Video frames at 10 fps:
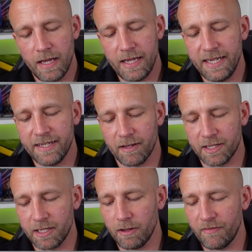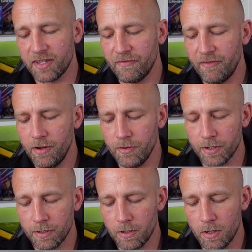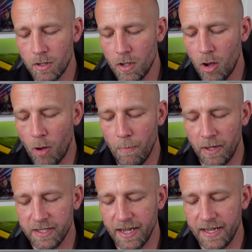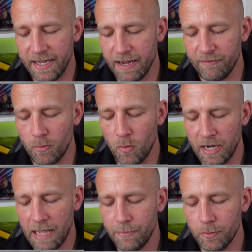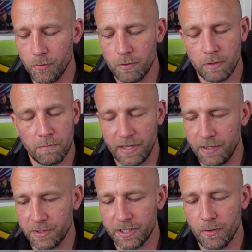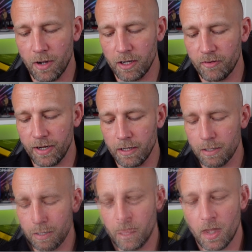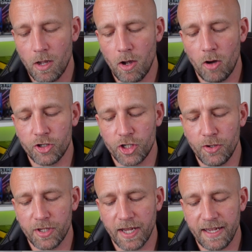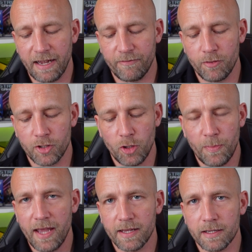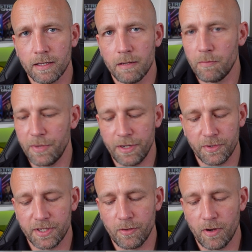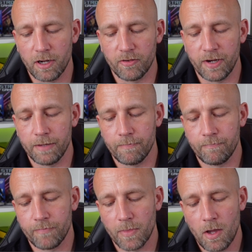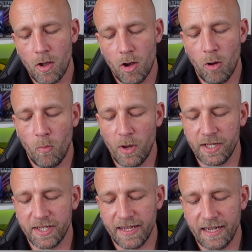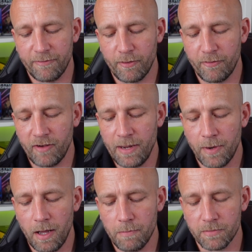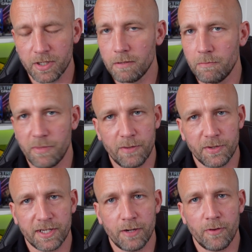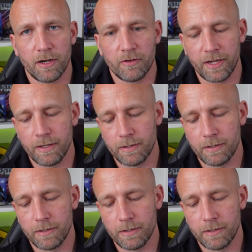He started to look for some food. On Monday he ate through one apple, but he was still hungry. On Tuesday he ate through 2 pears, but he was still hungry. On Wednesday he ate through 3 plums, but he was still hungry.